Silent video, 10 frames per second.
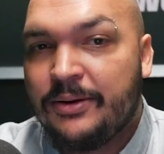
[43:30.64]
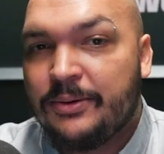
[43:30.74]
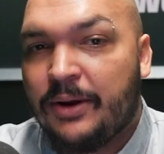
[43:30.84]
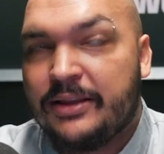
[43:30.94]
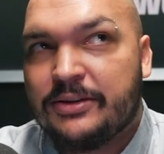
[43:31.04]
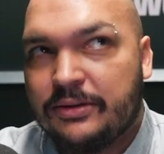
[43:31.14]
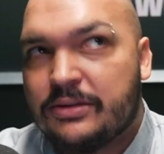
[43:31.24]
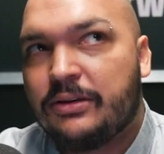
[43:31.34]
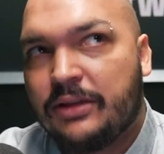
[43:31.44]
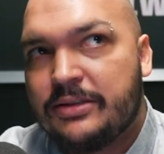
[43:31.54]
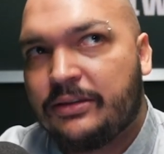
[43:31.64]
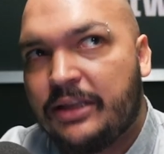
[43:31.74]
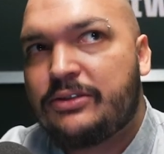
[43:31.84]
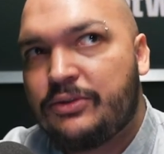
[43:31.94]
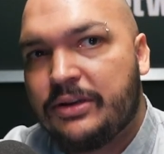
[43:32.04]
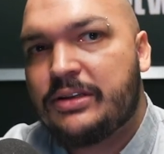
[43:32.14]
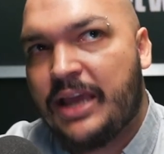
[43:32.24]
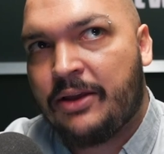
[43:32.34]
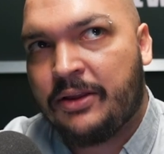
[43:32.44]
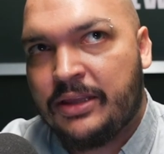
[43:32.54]
right? So, so let, let's drill
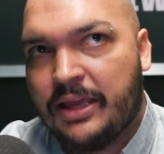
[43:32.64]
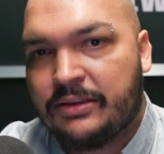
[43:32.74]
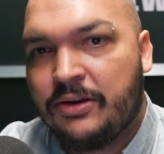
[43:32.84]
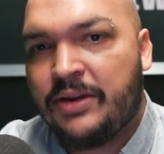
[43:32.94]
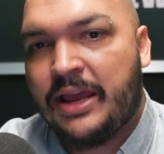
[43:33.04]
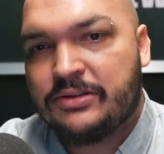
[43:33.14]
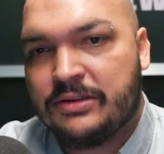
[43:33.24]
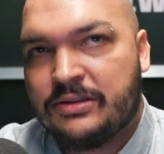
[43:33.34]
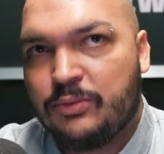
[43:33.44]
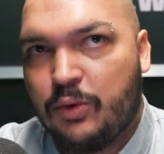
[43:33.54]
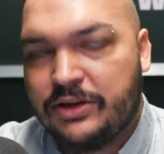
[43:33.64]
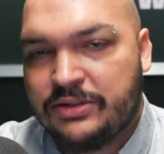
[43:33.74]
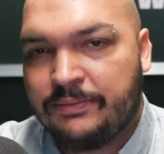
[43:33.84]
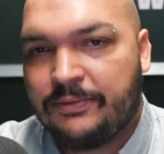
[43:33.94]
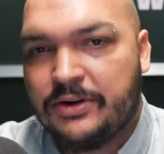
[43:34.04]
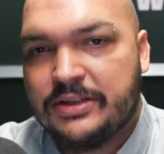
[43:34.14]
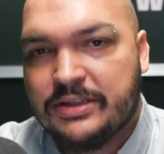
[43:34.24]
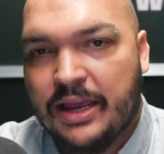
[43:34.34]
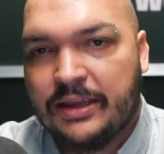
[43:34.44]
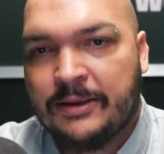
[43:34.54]
down on the ethno-nationalism question for a
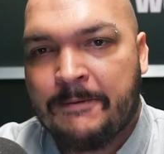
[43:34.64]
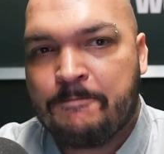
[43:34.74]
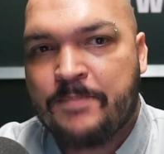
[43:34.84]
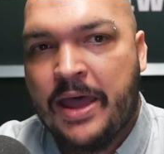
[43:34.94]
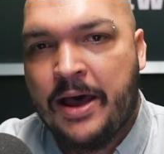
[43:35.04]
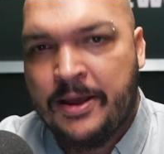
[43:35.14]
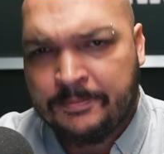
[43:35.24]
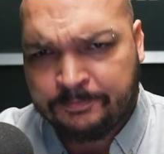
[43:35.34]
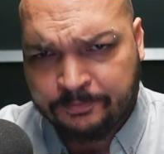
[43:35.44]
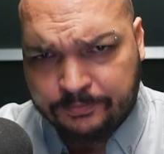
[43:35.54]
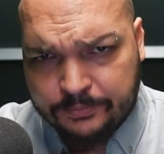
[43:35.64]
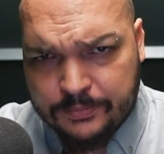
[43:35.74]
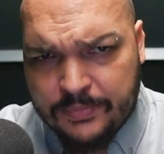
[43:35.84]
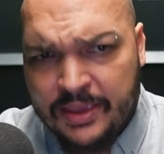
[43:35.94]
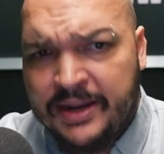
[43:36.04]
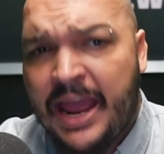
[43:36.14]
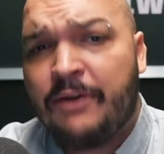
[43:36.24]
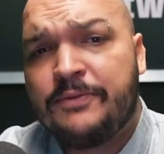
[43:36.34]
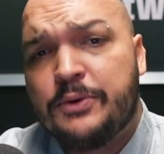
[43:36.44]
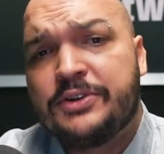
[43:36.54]
second, um, and how
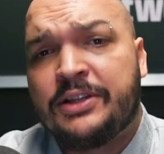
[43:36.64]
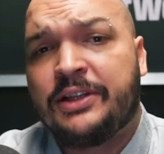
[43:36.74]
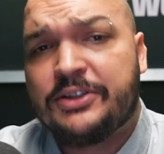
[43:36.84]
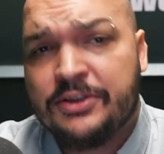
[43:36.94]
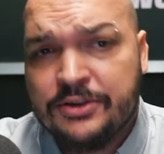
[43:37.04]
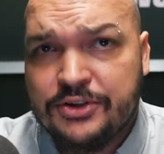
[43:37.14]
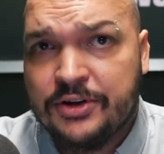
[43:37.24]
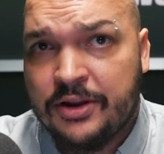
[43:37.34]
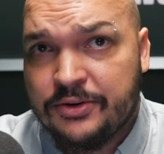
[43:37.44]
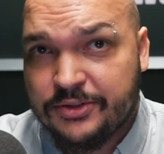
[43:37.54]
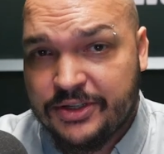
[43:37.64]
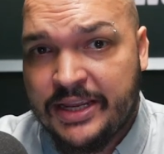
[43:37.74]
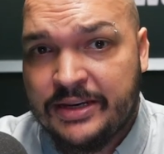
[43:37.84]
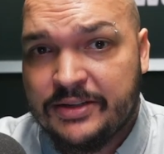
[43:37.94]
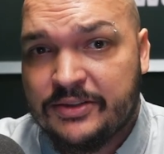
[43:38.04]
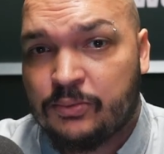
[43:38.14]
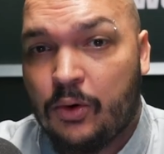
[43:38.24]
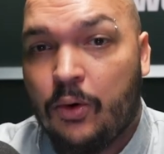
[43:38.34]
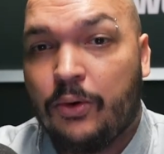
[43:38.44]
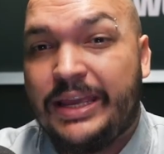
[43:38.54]
viewers and listeners should understand its
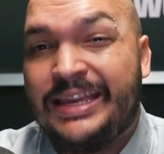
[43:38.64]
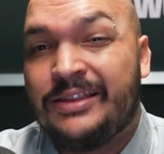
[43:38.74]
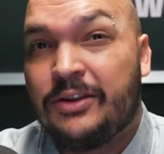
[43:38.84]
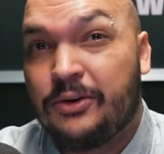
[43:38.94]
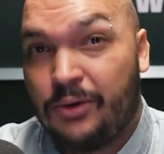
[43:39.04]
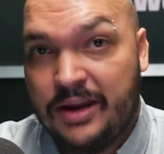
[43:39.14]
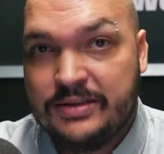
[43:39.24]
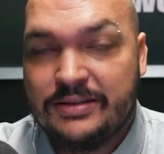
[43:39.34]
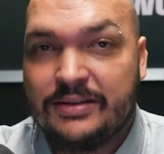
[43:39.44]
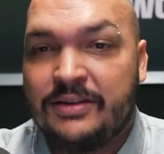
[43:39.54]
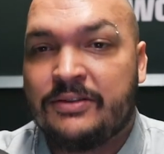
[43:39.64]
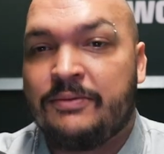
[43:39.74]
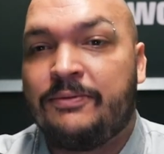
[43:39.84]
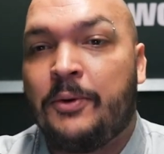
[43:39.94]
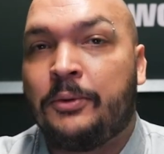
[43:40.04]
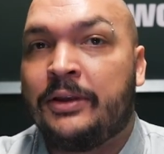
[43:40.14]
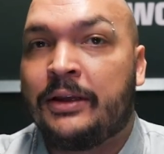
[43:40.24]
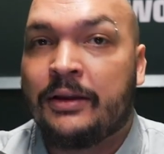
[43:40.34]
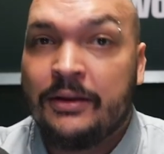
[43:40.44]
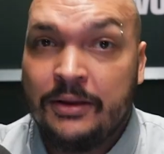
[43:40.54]
role in the crisis that is
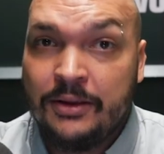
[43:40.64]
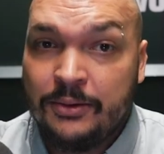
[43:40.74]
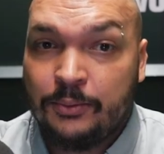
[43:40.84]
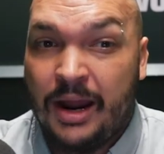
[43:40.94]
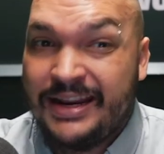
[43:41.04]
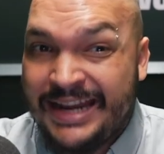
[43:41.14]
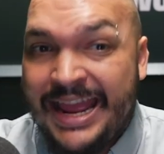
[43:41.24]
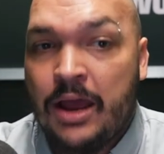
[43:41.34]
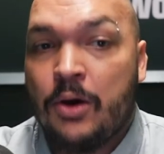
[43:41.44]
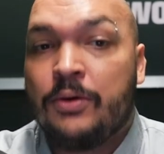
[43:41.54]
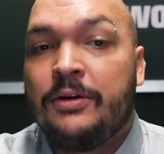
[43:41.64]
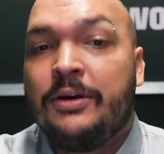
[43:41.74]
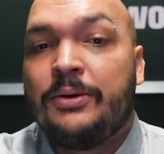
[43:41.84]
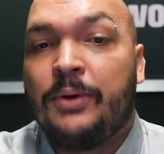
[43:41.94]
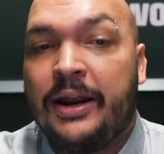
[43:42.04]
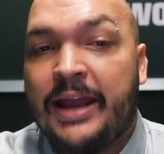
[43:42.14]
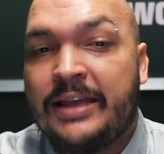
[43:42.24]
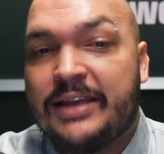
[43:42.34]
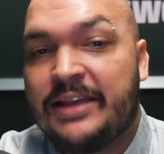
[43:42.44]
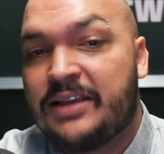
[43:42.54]
unfolding right now. Right.
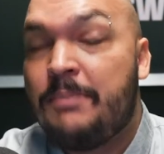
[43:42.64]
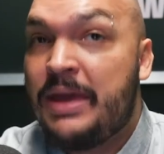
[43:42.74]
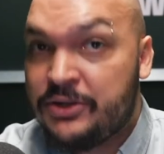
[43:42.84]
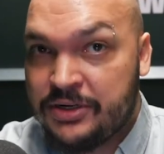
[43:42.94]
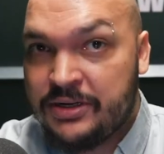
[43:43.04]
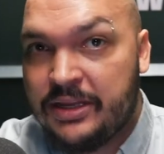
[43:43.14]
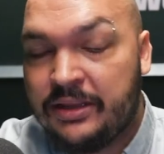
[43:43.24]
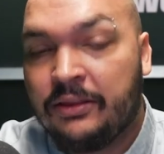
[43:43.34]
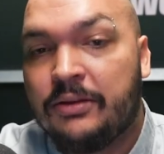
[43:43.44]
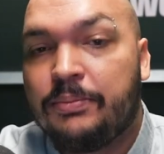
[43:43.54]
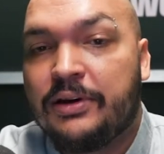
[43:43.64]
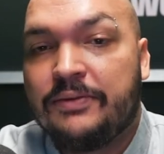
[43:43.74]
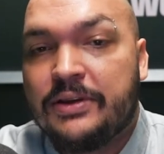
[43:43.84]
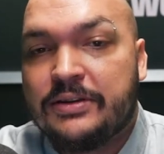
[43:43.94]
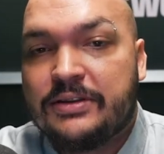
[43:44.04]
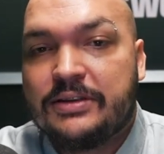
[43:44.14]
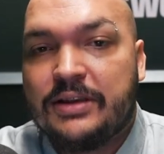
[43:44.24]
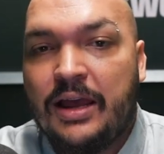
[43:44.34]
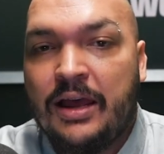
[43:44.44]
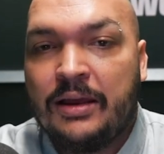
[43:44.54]
As, as I mentioned in the previous
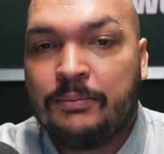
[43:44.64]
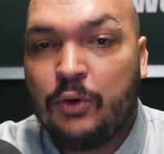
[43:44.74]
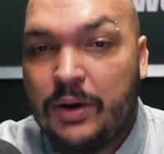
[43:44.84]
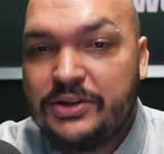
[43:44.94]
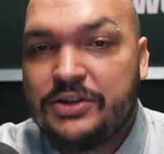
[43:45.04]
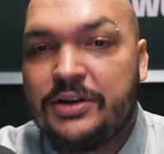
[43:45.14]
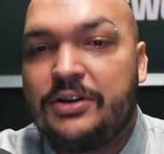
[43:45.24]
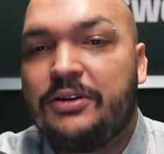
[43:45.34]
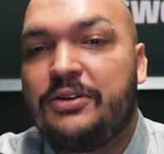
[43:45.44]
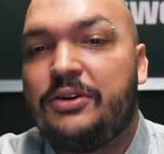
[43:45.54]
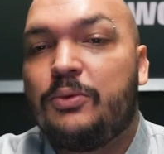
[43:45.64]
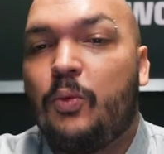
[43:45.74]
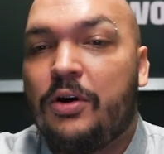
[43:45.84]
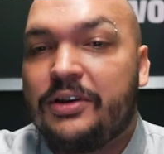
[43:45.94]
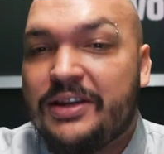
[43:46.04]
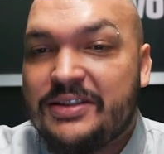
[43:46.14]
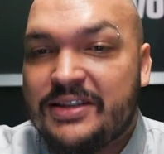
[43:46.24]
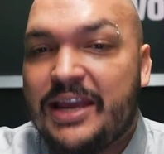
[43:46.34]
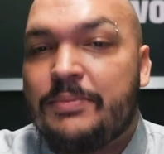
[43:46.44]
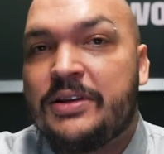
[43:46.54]
um, question, your your work
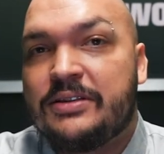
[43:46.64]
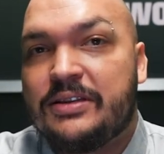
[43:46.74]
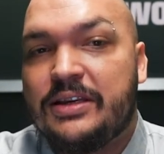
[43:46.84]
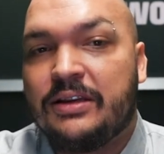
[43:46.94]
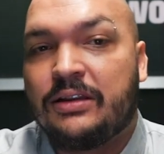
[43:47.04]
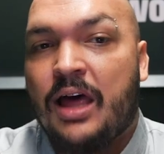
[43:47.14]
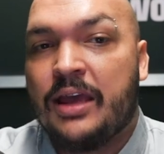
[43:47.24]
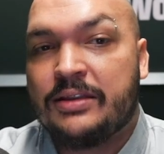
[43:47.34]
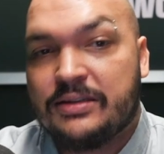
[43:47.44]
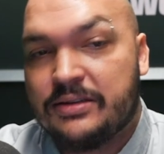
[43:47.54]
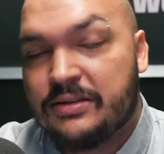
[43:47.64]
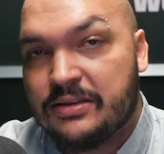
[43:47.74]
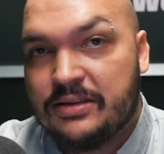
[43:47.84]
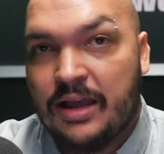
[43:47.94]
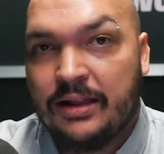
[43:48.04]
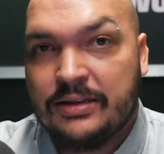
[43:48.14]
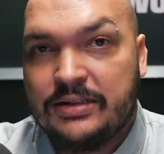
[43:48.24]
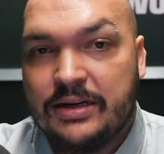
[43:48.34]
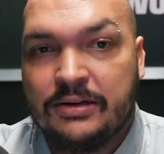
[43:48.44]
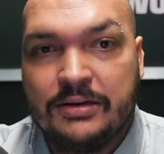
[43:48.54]
examines the alliances and
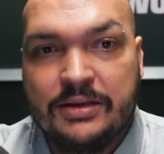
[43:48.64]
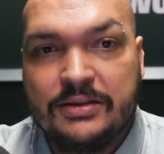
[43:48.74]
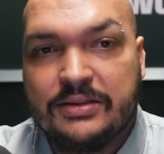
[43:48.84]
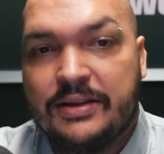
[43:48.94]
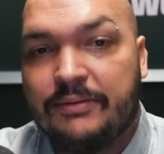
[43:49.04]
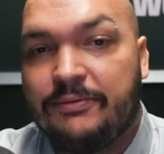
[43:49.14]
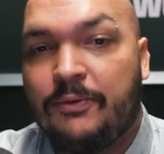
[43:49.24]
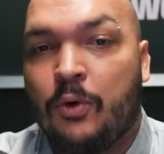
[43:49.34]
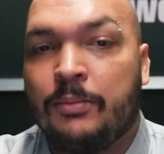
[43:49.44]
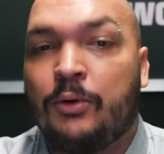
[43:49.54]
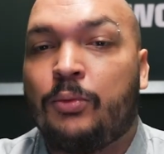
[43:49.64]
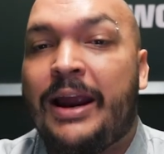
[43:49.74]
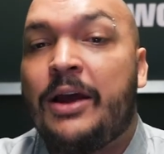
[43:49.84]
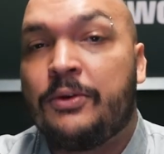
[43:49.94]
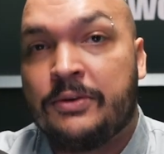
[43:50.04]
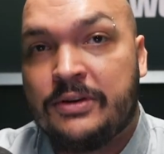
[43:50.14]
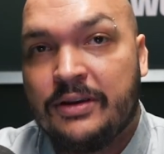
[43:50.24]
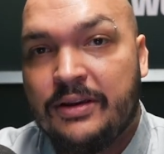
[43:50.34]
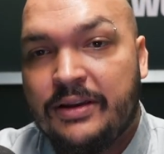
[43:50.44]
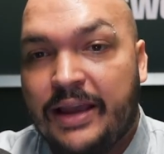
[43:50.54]
solidarities that form around
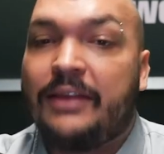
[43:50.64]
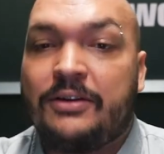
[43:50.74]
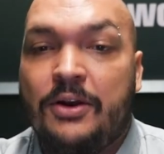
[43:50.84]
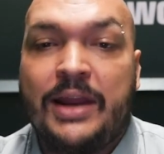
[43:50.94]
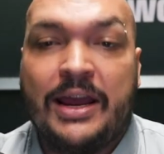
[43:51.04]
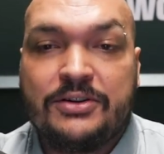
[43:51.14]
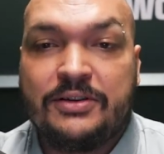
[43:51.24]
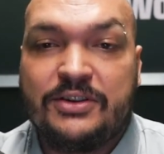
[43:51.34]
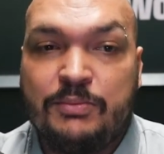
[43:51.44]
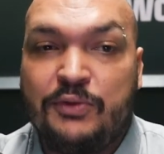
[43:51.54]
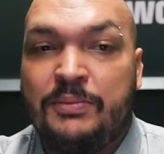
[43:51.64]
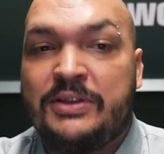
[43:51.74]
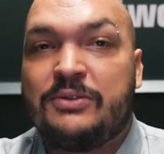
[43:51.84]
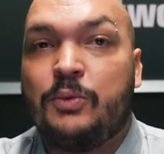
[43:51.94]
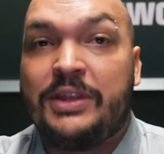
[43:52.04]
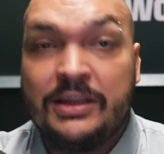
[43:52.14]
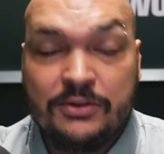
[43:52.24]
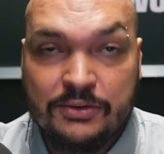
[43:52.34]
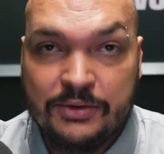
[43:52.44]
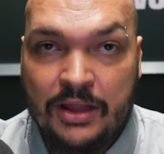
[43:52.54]
ethno-nationalist movements within
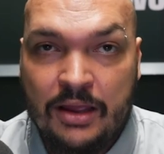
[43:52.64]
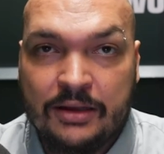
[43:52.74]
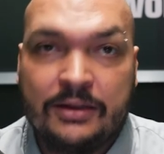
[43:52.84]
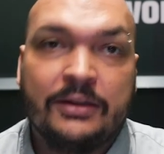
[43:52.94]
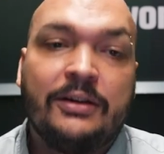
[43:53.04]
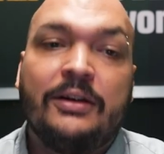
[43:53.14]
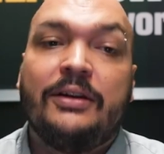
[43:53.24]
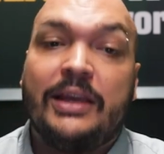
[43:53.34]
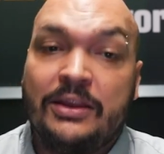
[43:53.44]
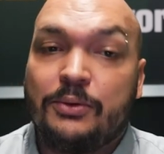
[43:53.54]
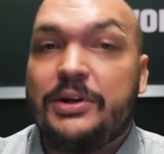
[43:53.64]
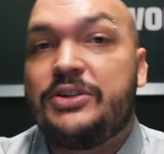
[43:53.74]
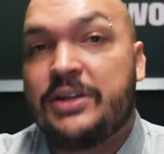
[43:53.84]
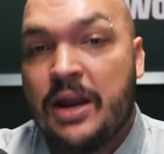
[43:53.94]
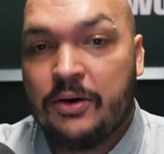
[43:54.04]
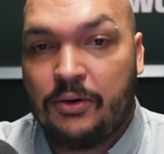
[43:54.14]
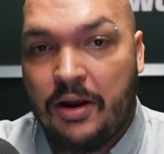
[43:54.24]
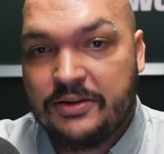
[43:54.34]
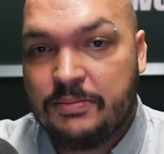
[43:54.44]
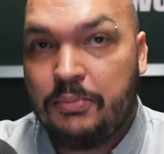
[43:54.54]
Sri Lanka, in the region, and
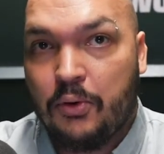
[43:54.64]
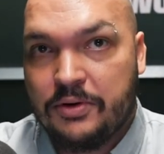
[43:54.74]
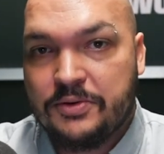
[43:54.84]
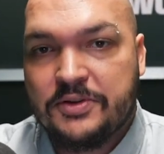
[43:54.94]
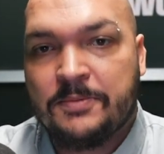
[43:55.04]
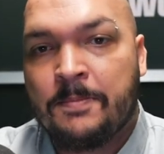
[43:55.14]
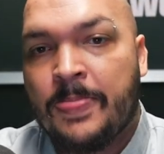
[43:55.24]
across borders.